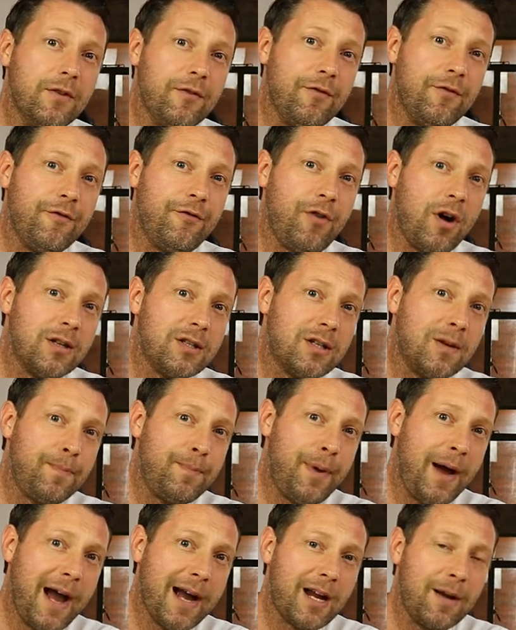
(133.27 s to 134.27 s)
from front to
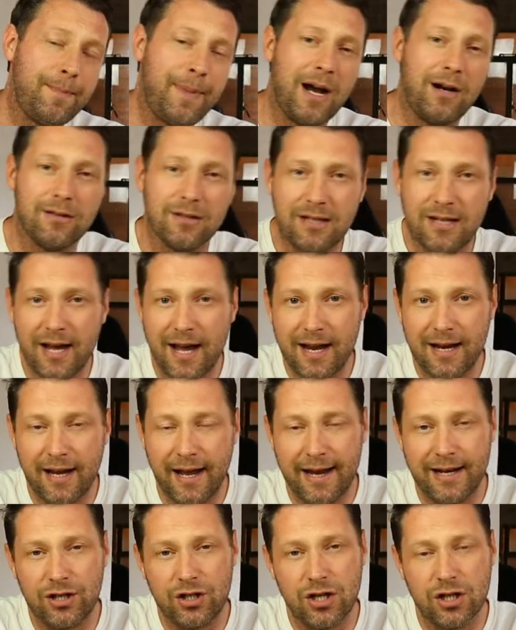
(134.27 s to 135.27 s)
back, about 10
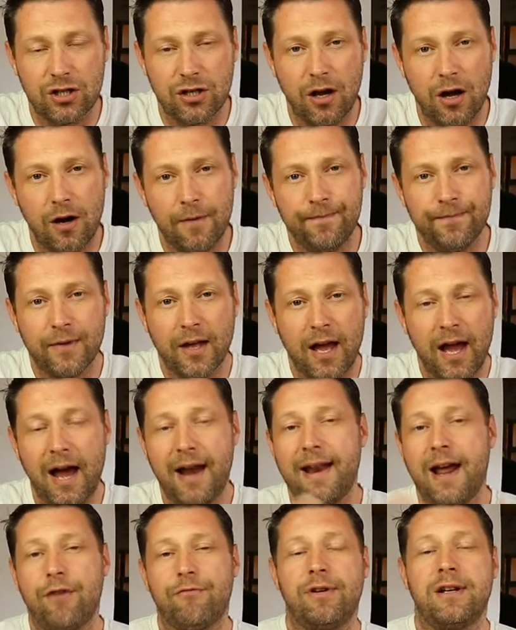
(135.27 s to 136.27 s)
inches long,
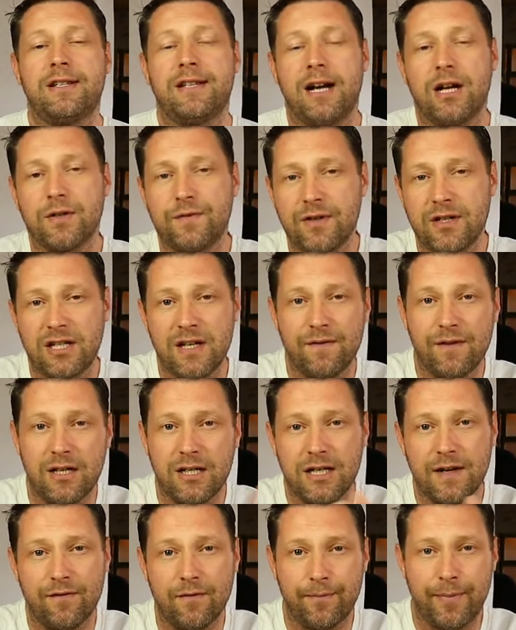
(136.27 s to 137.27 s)
and that retails for
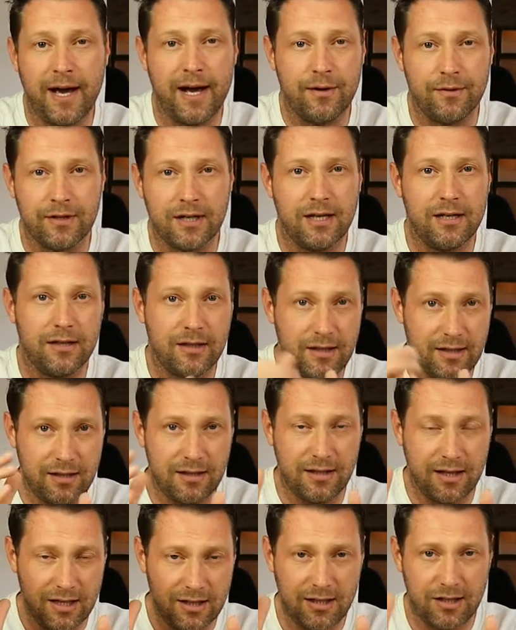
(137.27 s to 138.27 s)
£77. And
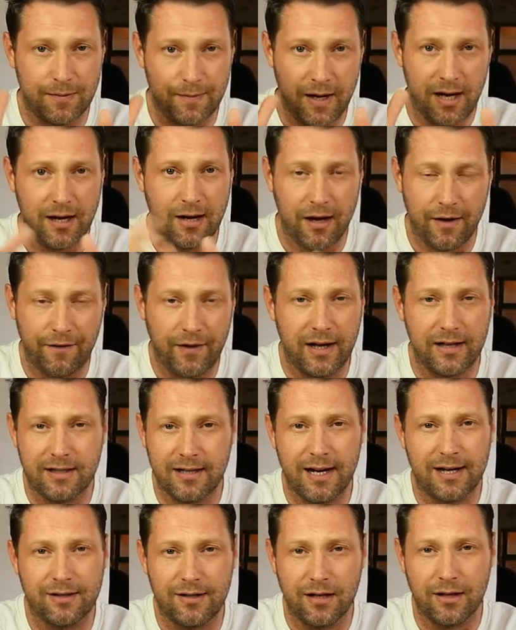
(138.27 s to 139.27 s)
this has been a
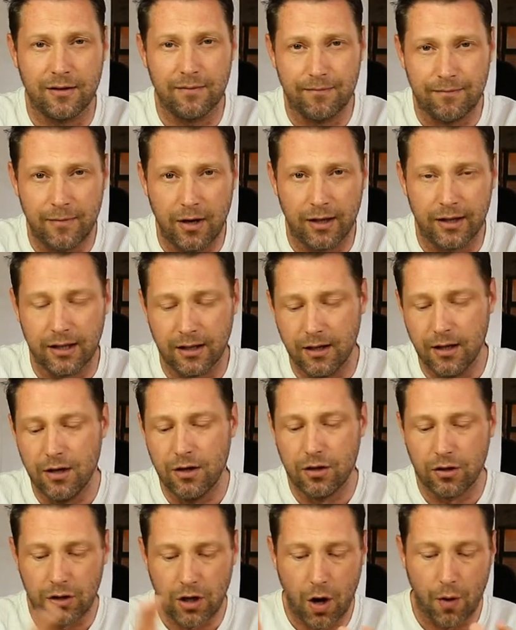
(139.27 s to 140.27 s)
fantastic mic
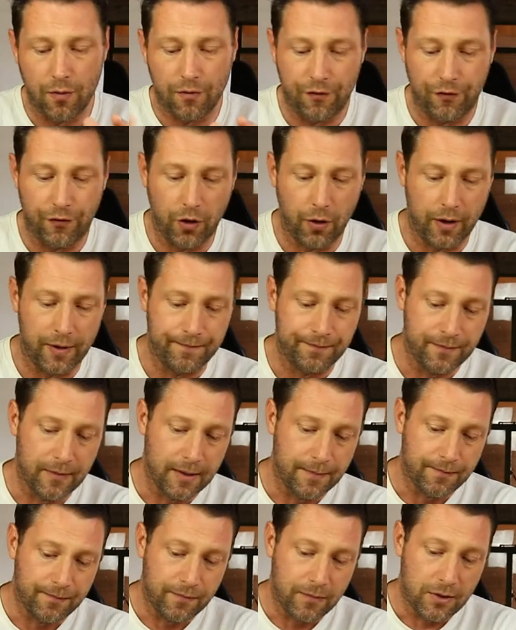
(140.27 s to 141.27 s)
going forward.
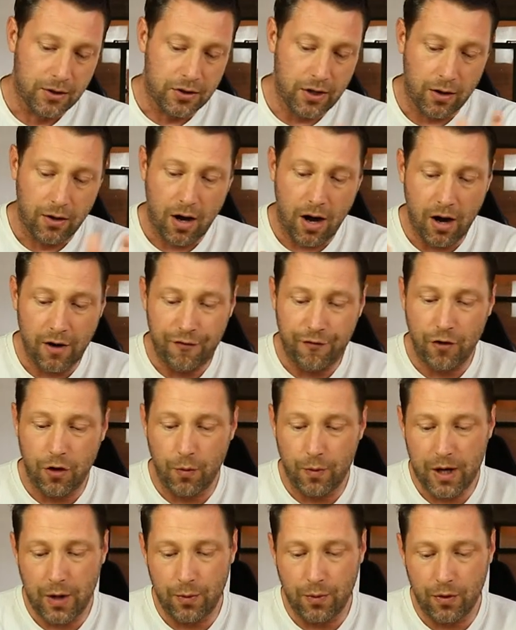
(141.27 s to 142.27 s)
So I
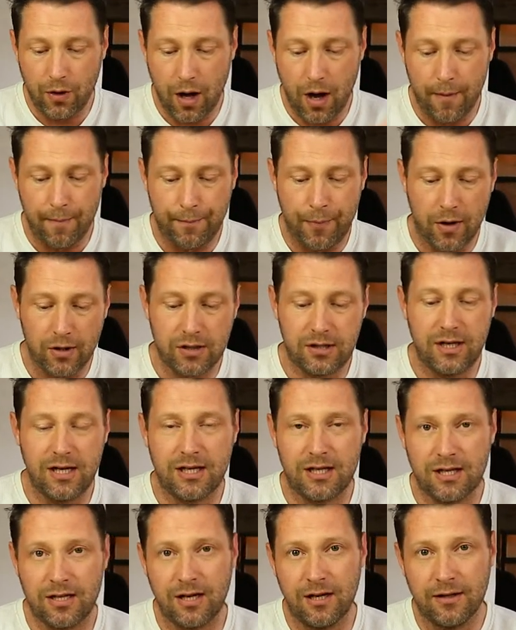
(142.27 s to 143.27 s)
thought we will unbox
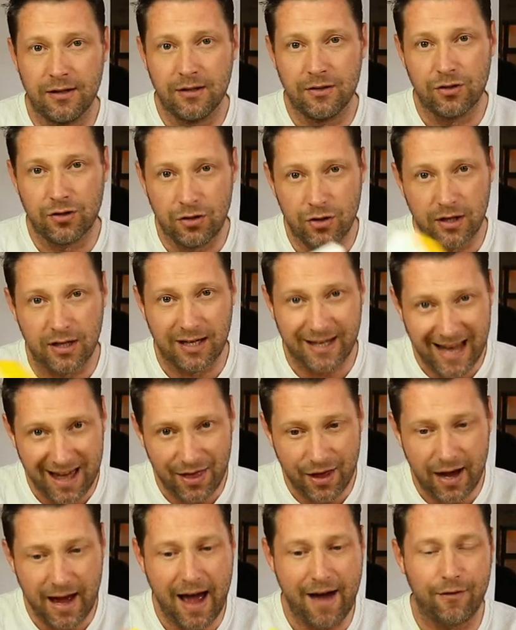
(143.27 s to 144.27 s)
this
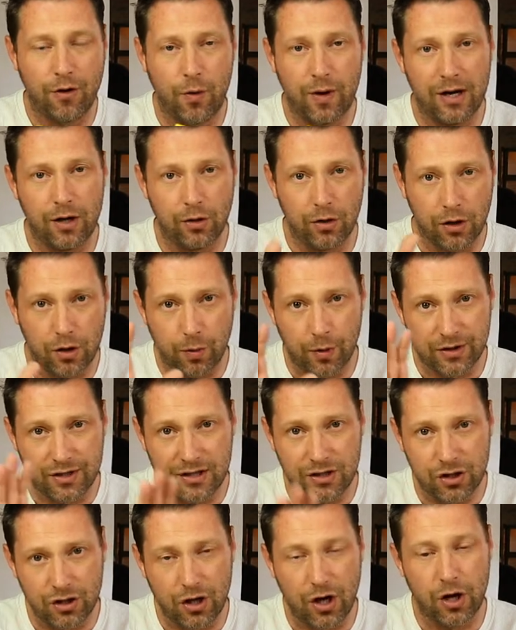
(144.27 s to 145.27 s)
together, have a quick little look at what's
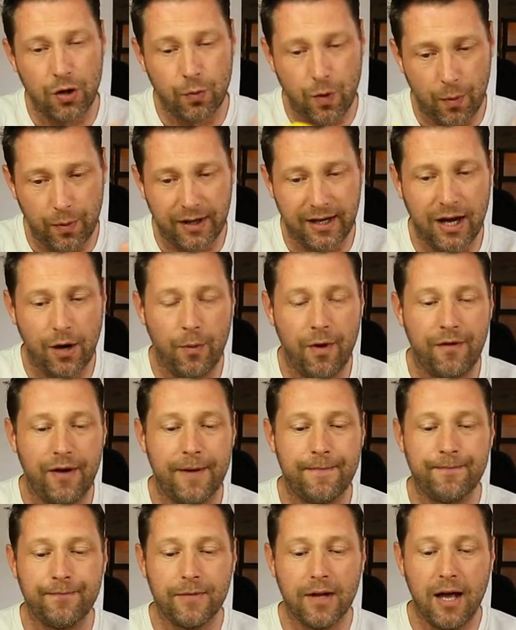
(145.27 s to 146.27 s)
inside, what we get with
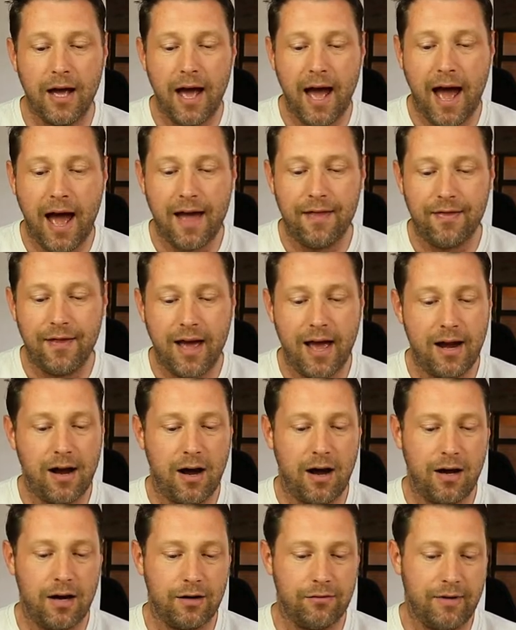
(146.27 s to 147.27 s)
it, and then
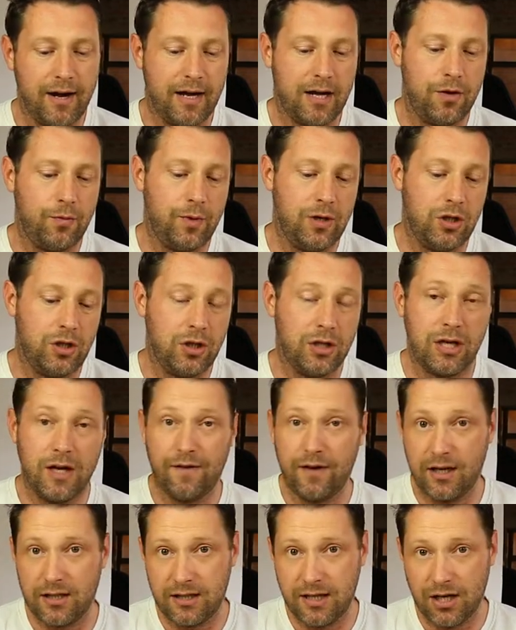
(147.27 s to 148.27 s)
I reckon we should
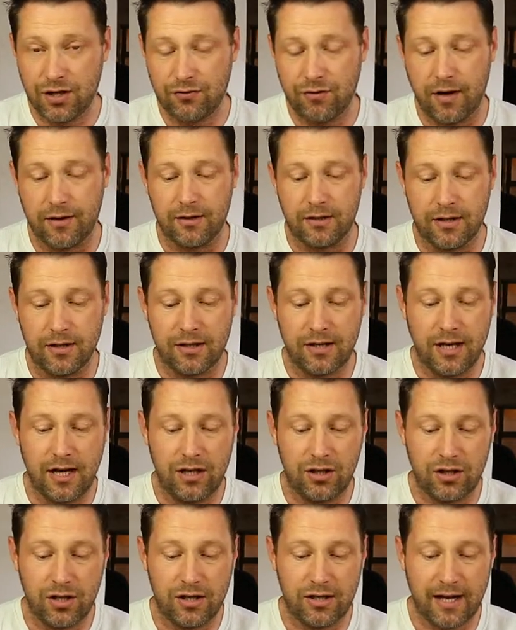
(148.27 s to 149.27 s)
give it a test run to
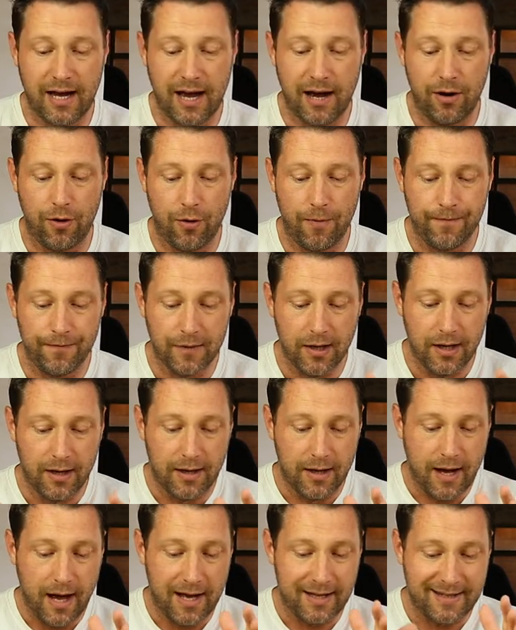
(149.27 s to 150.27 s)
see just how
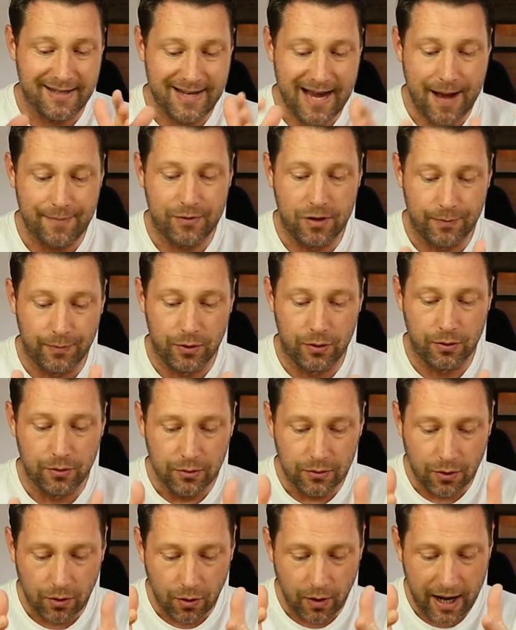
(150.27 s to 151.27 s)

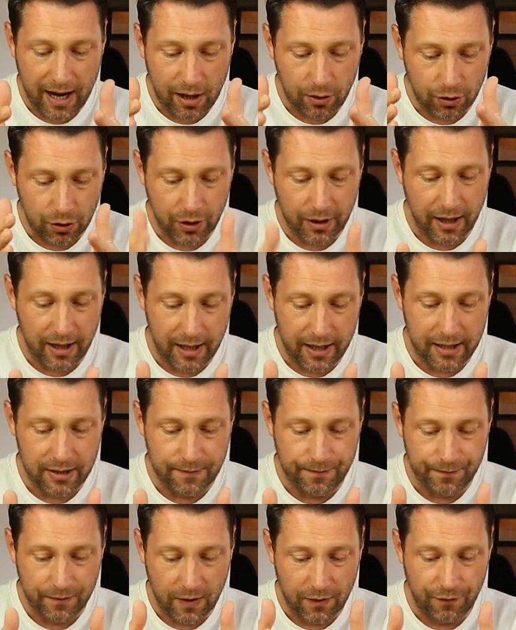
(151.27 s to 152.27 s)
adaptable or how good it
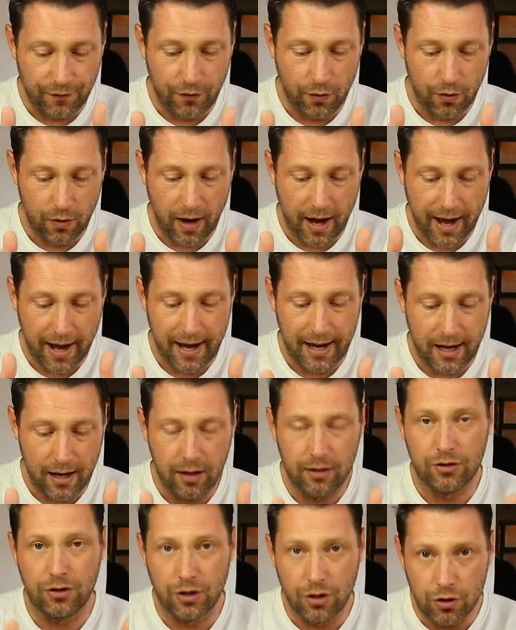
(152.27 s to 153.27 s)
is for a
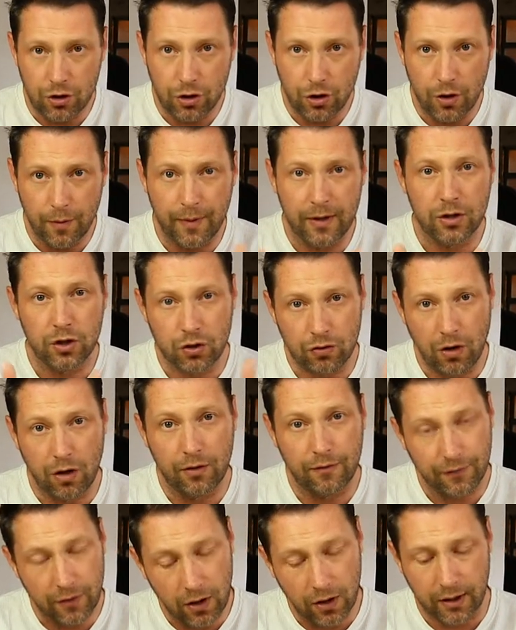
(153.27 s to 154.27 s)
YouTuber
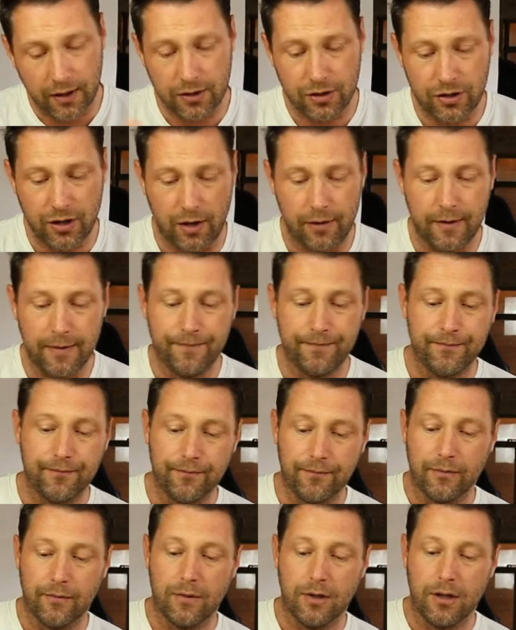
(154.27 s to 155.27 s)
stroke vlogger. So
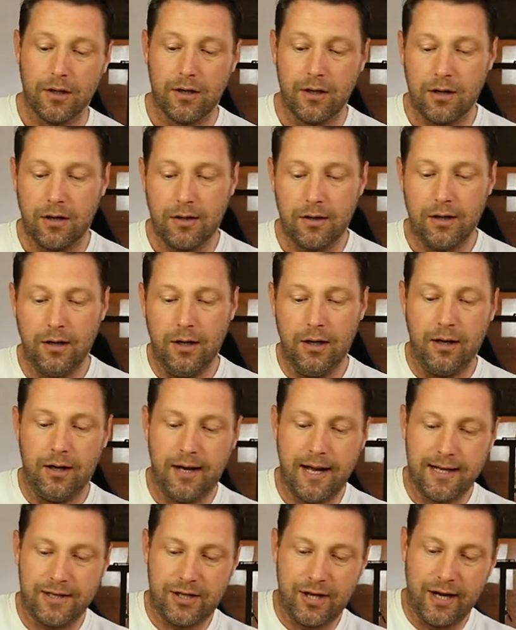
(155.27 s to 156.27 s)

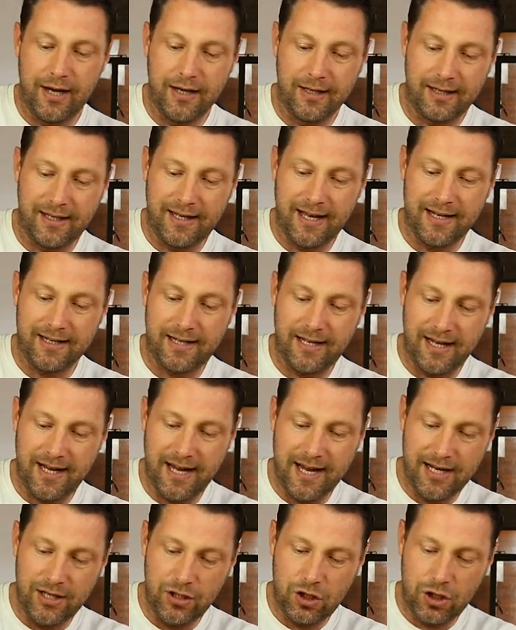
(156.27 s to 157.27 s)
let's get
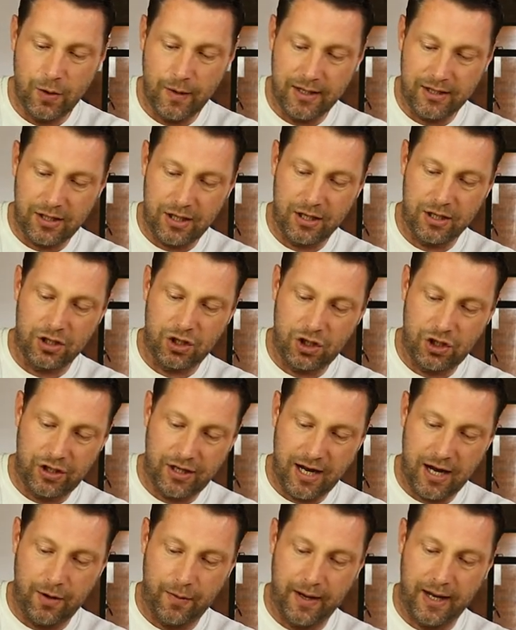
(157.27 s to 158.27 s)
into it,
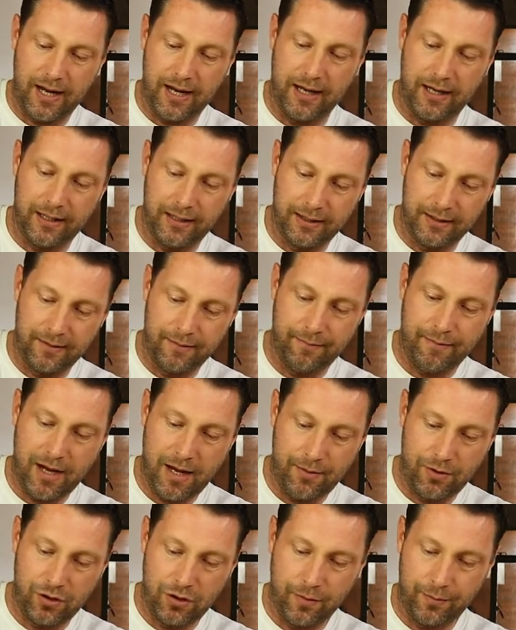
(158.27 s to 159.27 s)
shall we?
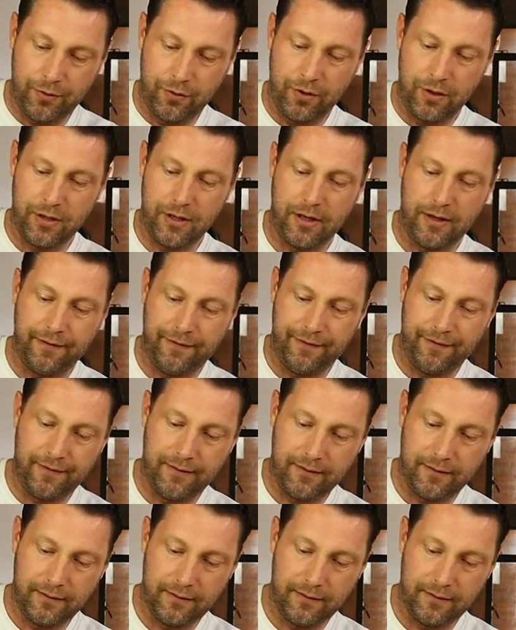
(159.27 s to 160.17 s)
Maybe we should have bought a knife.